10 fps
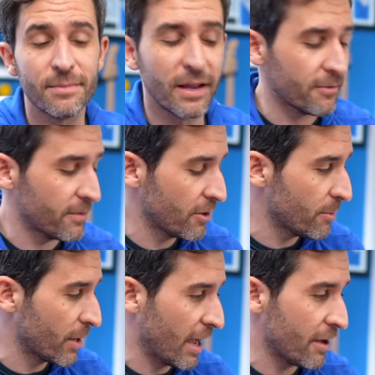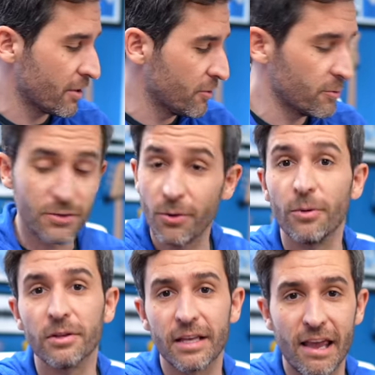make a video about how to use
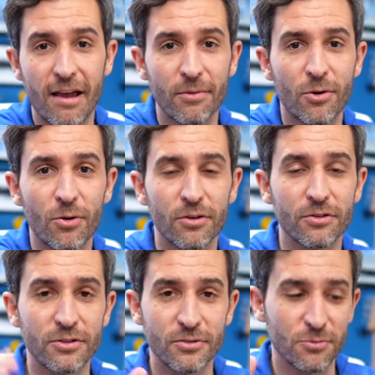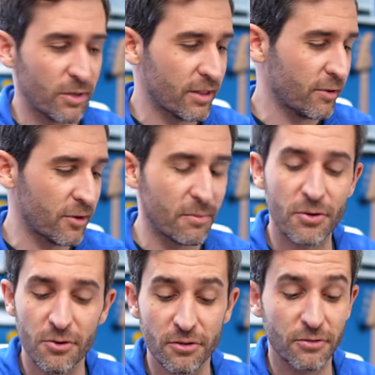old camcorders with your
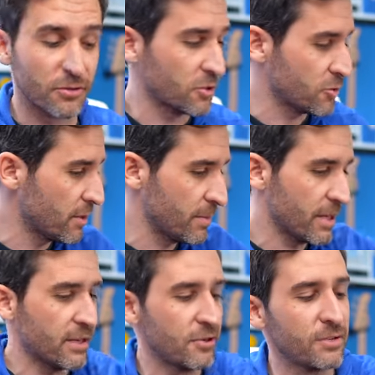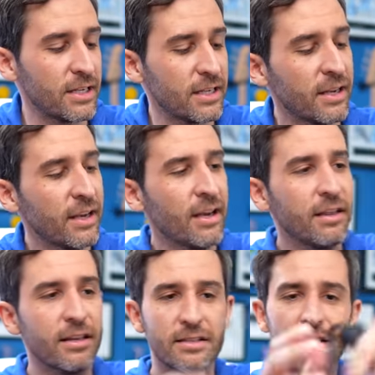computers for streaming using
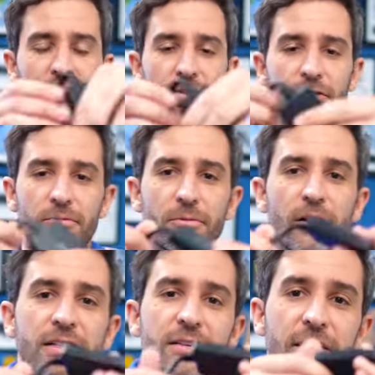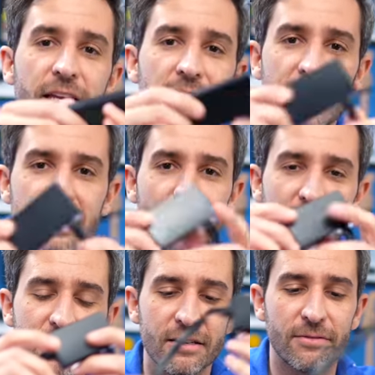these little relatively
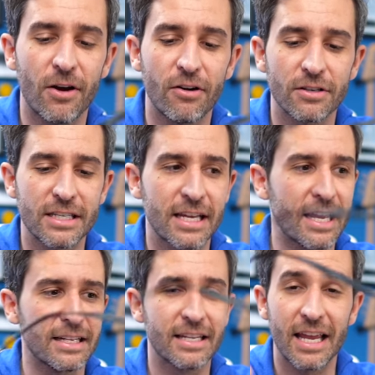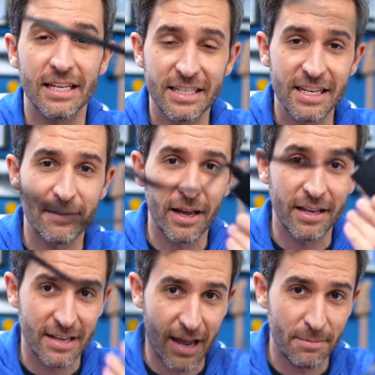inexpensive RCA to HDMI
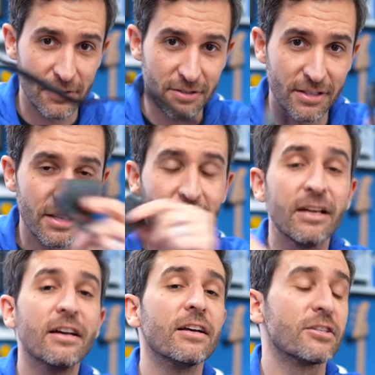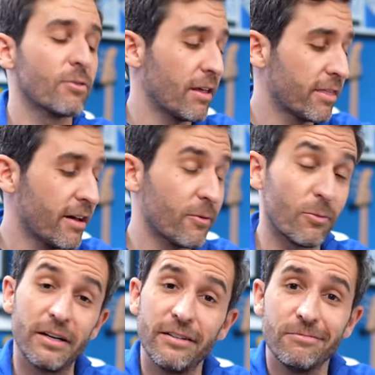adapters. So I thought,
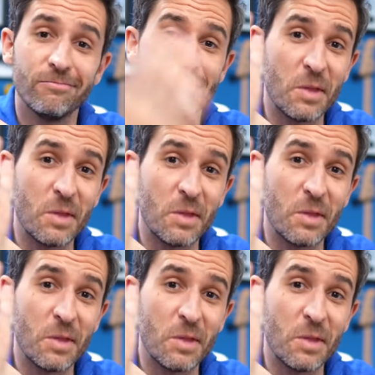well,